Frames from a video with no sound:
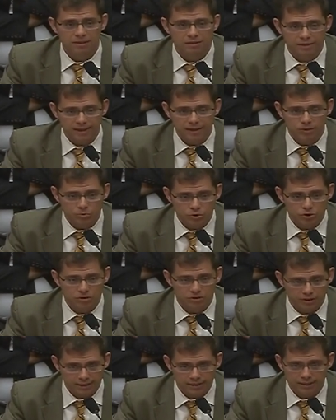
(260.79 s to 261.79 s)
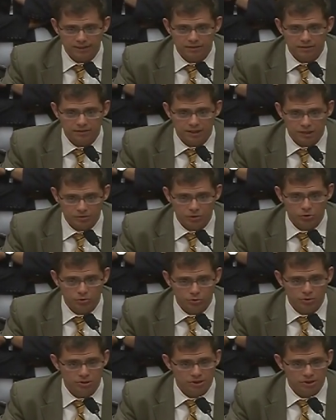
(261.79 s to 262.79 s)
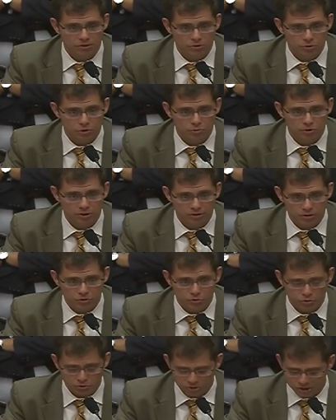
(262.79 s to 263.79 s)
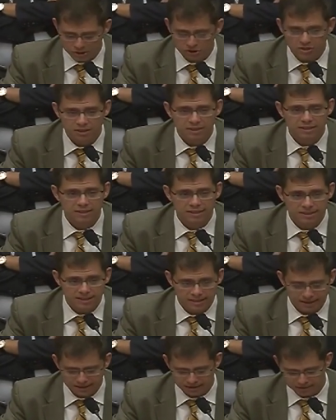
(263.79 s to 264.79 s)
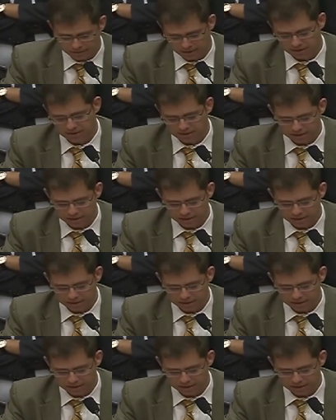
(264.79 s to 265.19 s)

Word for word: language like territories under Israeli jurisdiction is needed.